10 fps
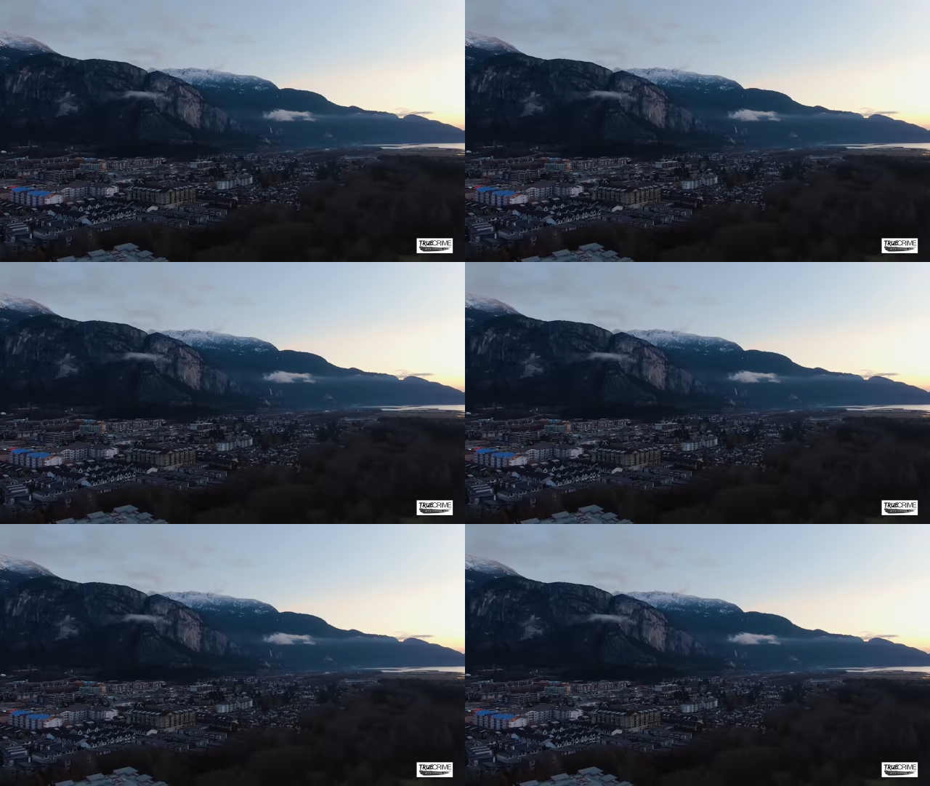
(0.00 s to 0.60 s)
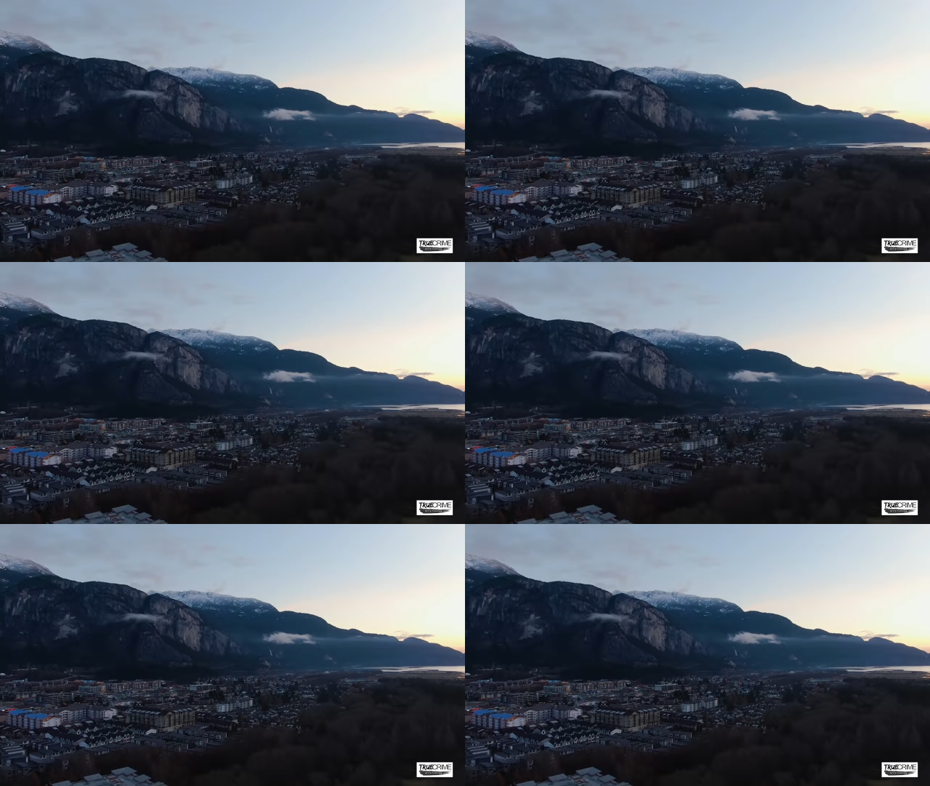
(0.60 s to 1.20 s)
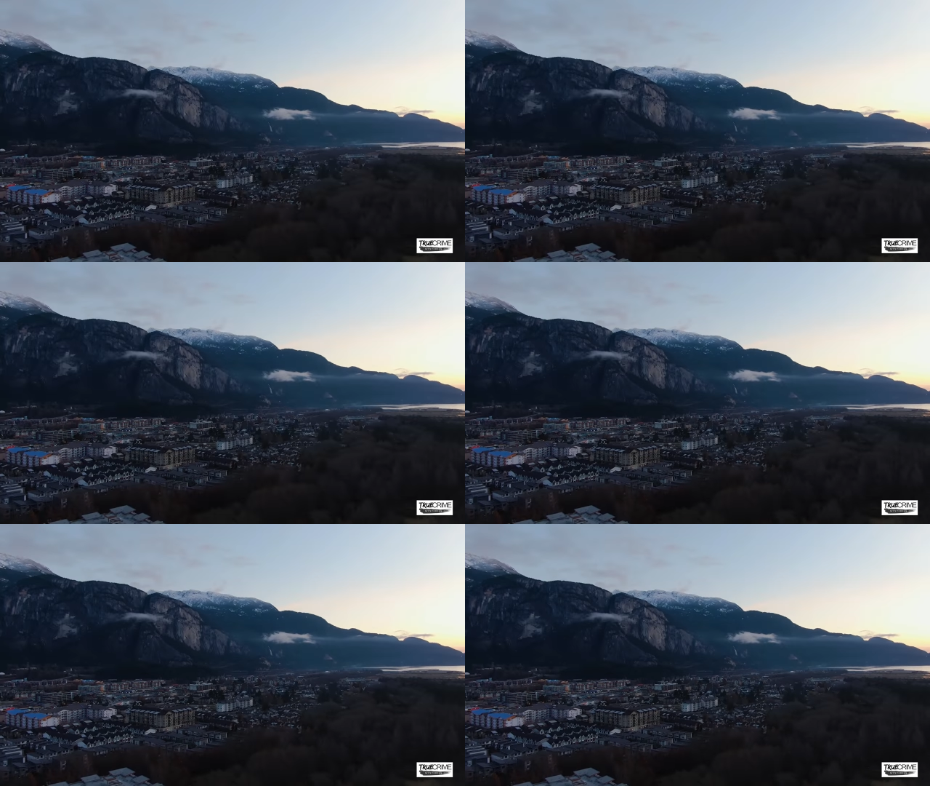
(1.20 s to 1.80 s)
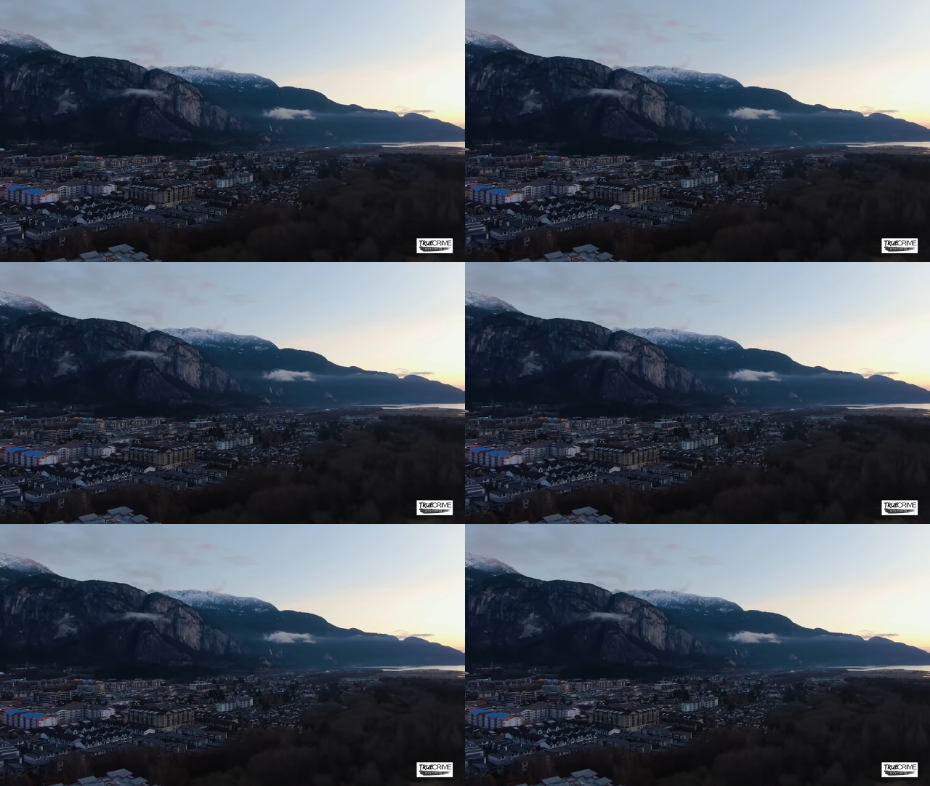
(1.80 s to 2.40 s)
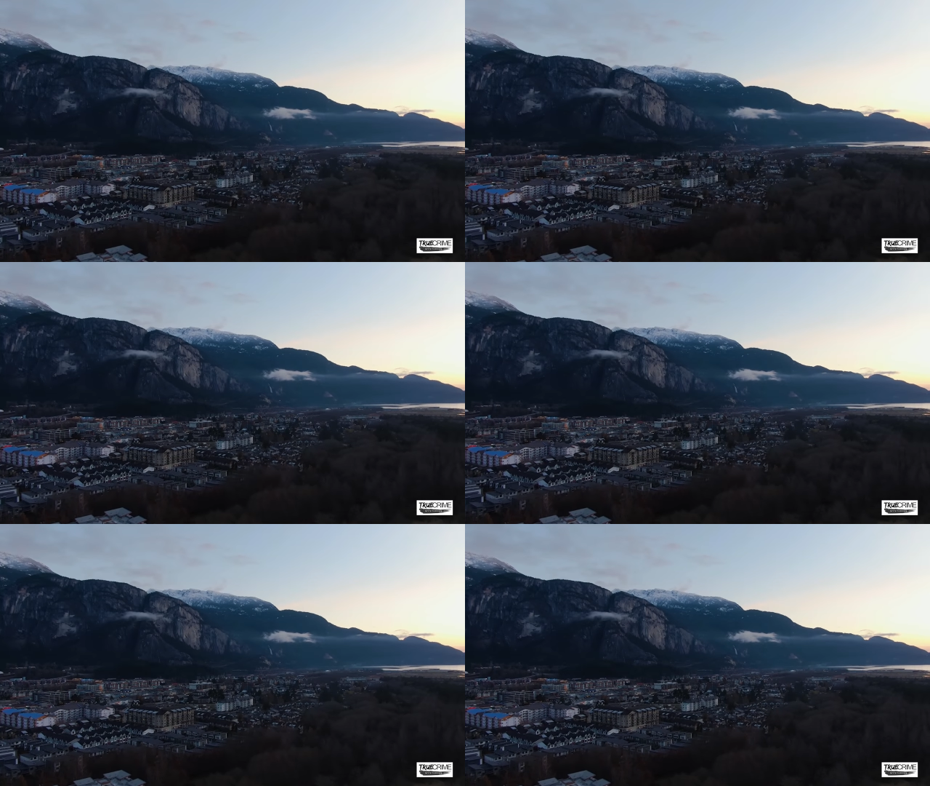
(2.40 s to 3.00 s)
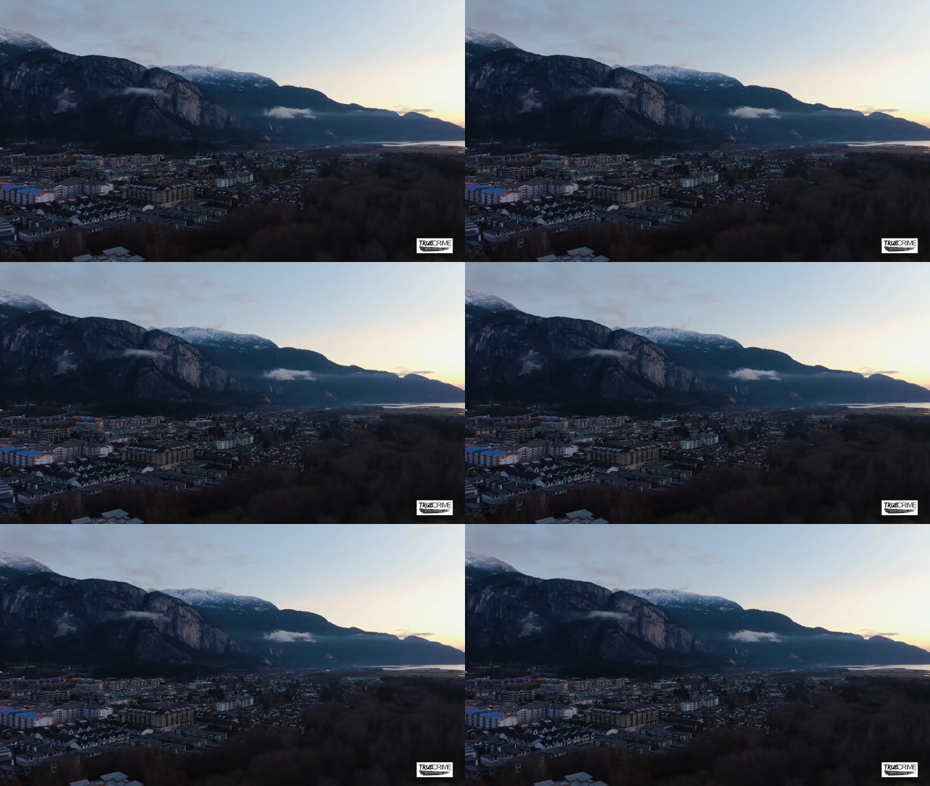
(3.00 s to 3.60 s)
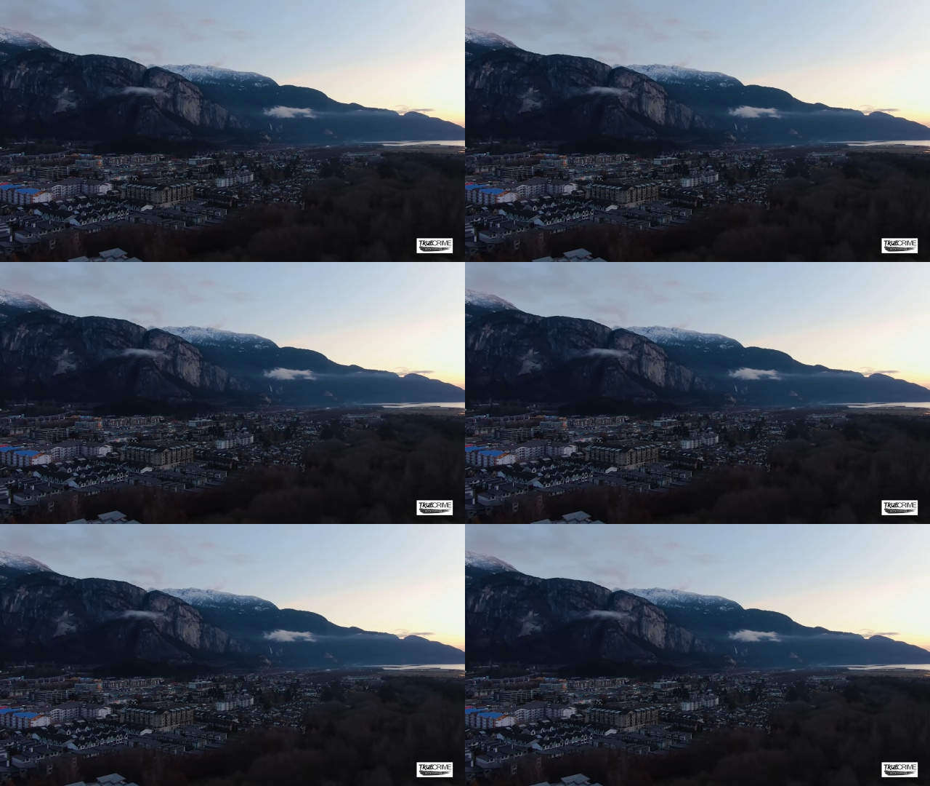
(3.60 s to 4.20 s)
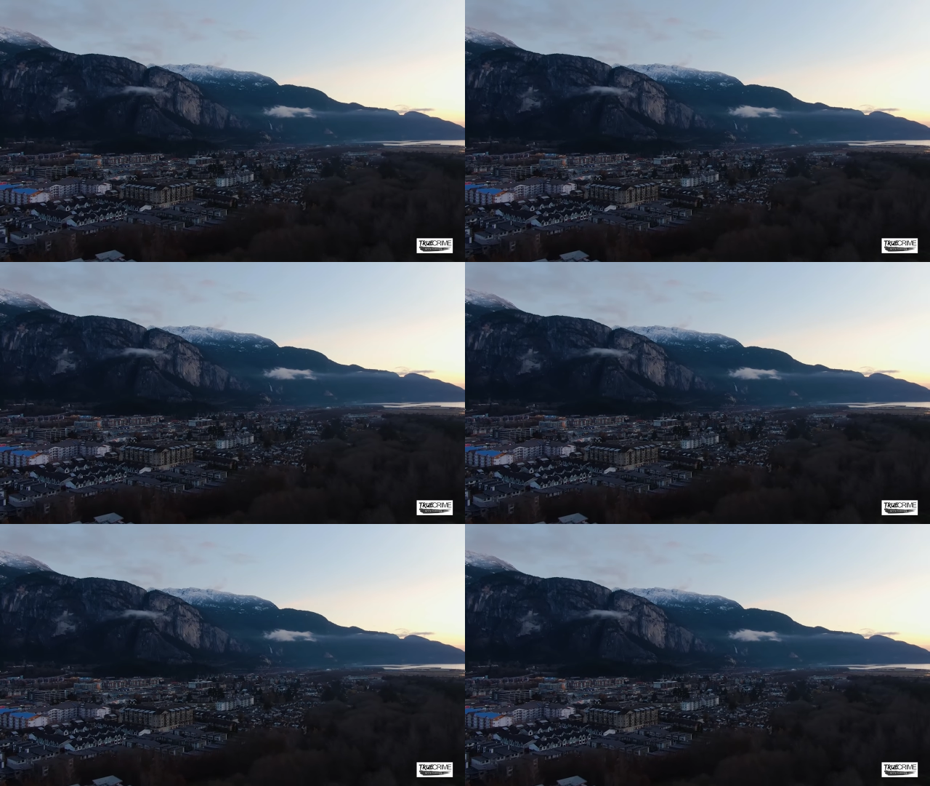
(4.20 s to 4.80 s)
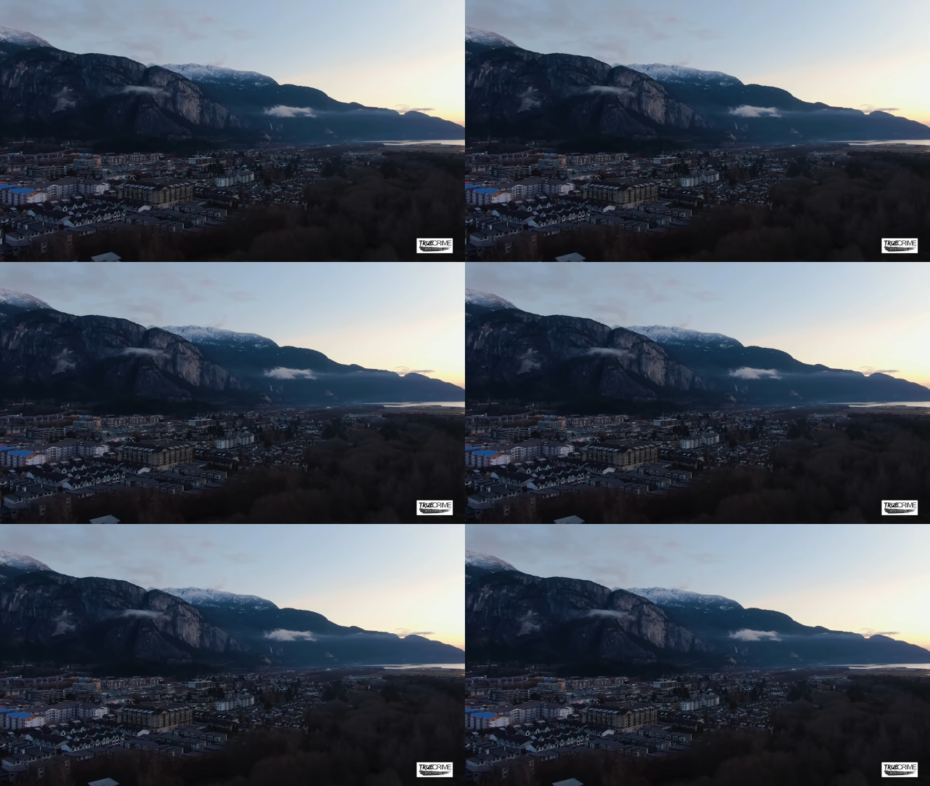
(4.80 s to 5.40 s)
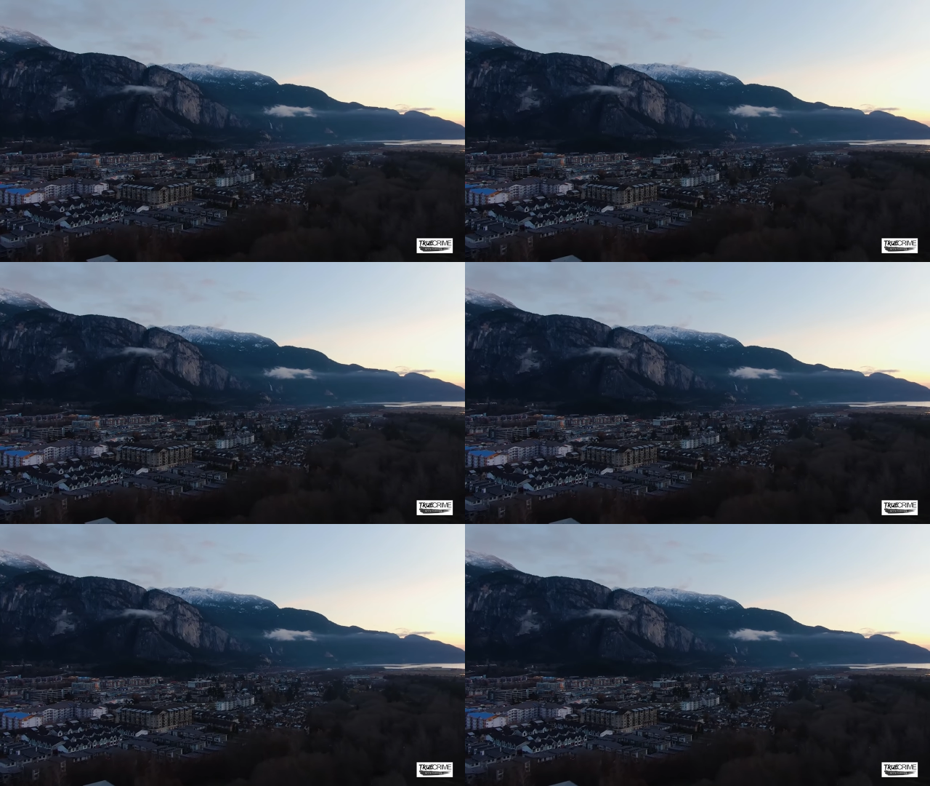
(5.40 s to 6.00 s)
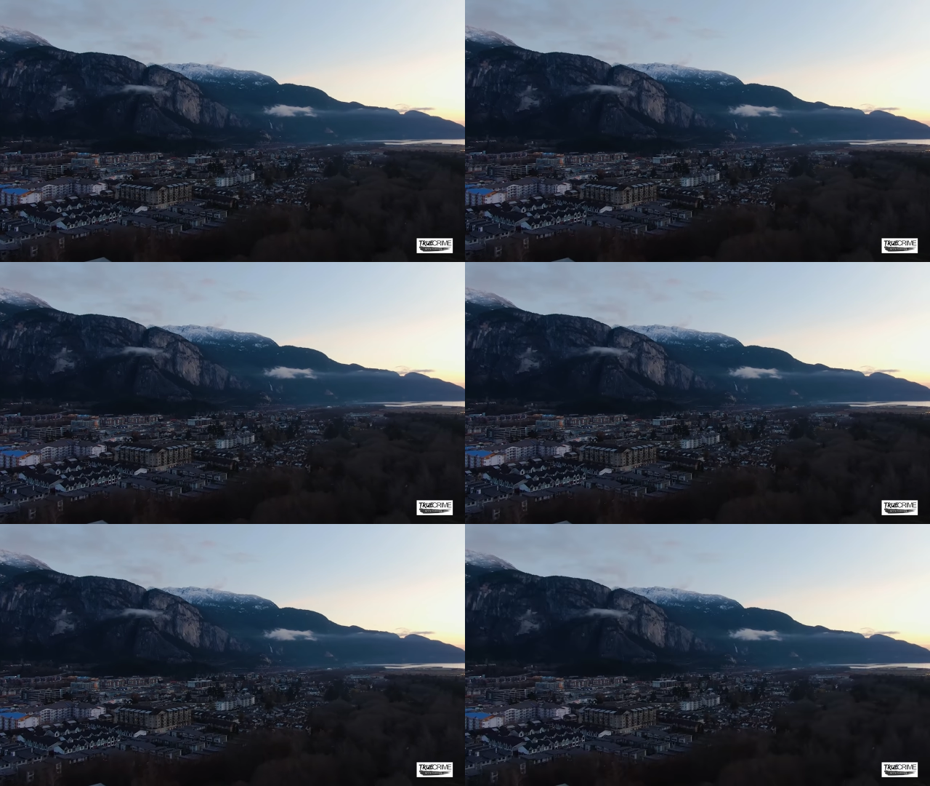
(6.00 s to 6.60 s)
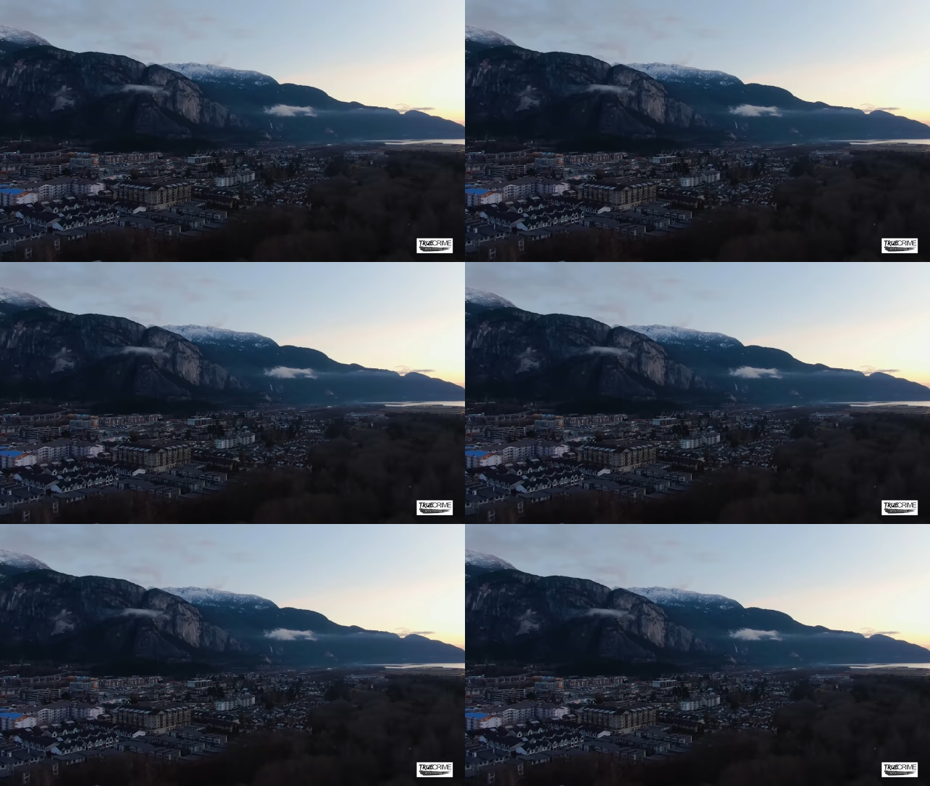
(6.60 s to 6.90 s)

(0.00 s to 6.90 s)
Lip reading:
(no speaker visible)